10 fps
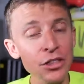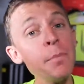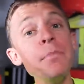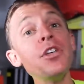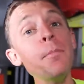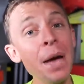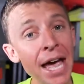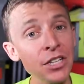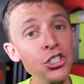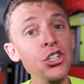The
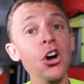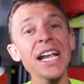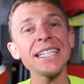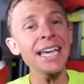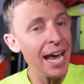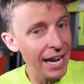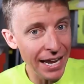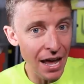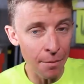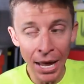men start at 10
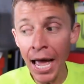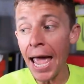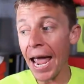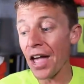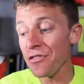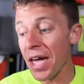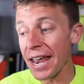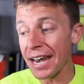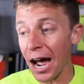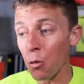a.m. and
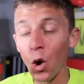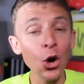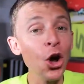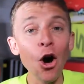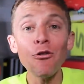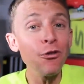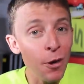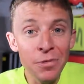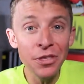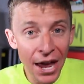then we'll go
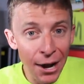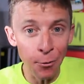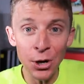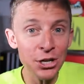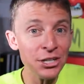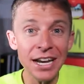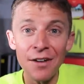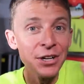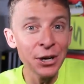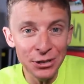from there. We're just going to
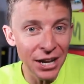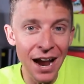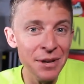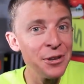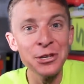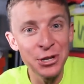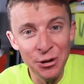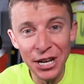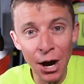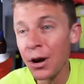have a good time here in the
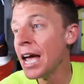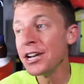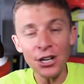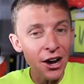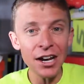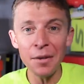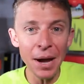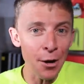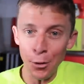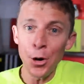studio talking
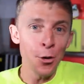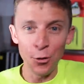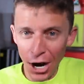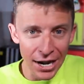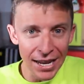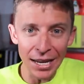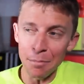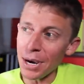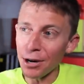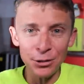about running
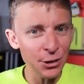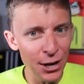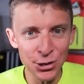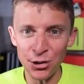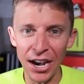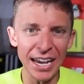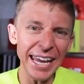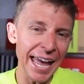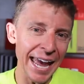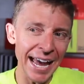and marathon
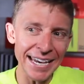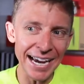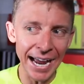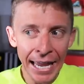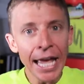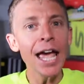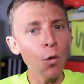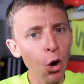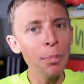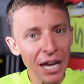training, and it
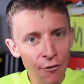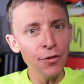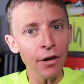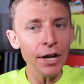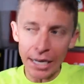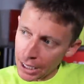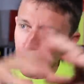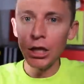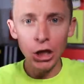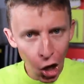will be a very
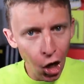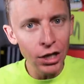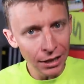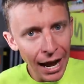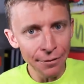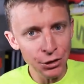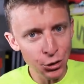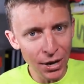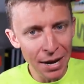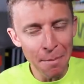long live
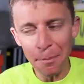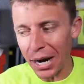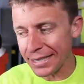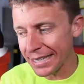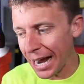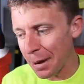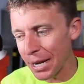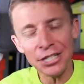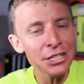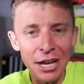stream, but
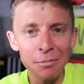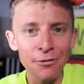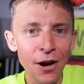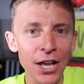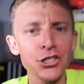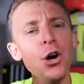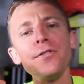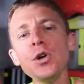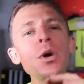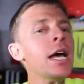it's just going to be fun. So
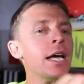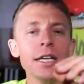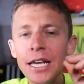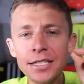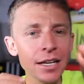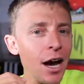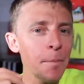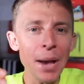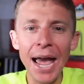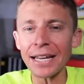if you need to
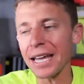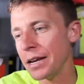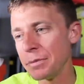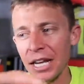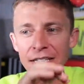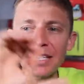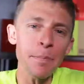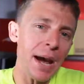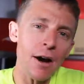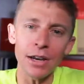come back and
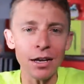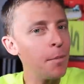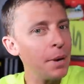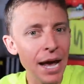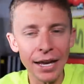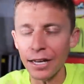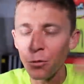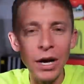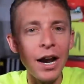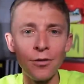zip out and come back and
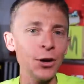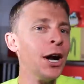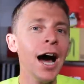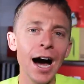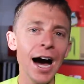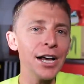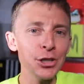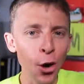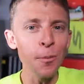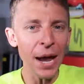whatever,
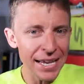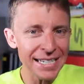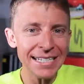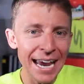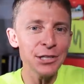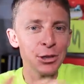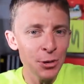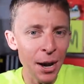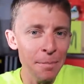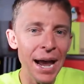don't hesitate to
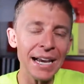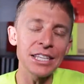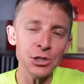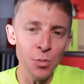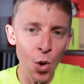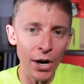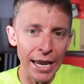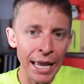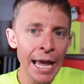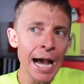come back this
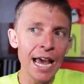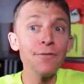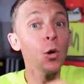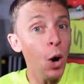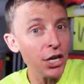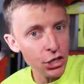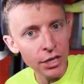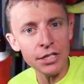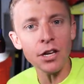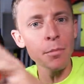morning if you're watching
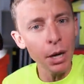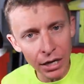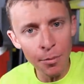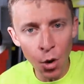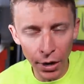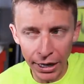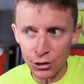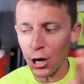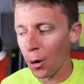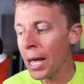this on Monday morning.
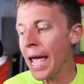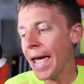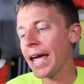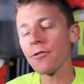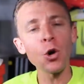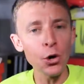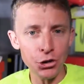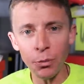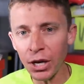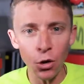So, and of
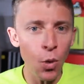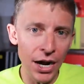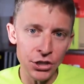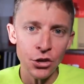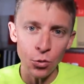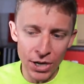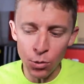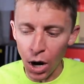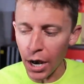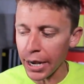course, you'll be able to watch the
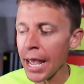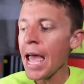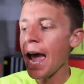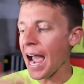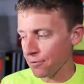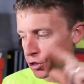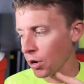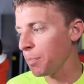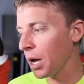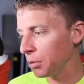rerun after
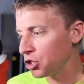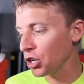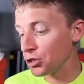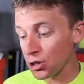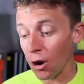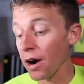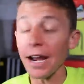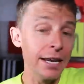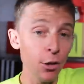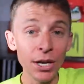it publishes. So, all
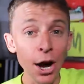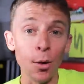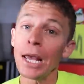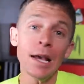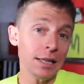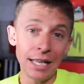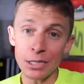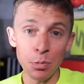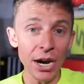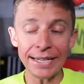right, here we go.
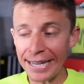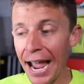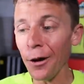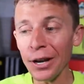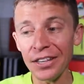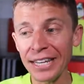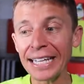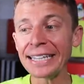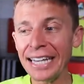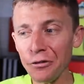Let's break down the
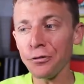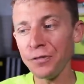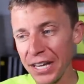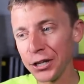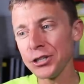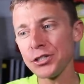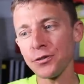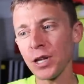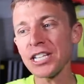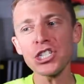elite
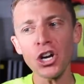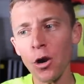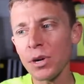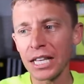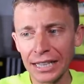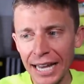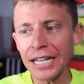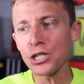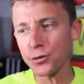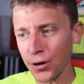fields. Let's start with the
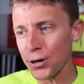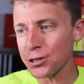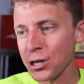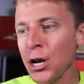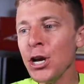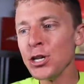ladies first.